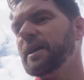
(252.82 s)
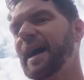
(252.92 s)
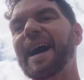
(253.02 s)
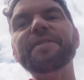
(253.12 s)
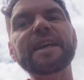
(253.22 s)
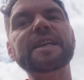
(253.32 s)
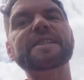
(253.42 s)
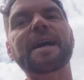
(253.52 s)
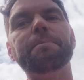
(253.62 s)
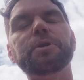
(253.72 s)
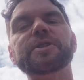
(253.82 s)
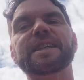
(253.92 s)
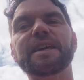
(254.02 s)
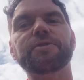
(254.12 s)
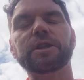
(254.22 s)
and the examples
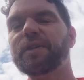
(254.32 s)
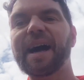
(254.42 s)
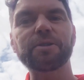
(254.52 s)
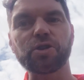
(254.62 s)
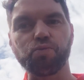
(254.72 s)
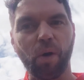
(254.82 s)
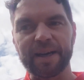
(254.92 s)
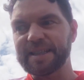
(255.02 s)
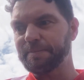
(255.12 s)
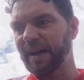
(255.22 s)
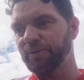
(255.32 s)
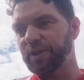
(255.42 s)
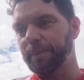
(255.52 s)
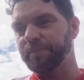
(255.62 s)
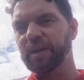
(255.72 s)
given of how to write about
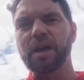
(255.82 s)
them,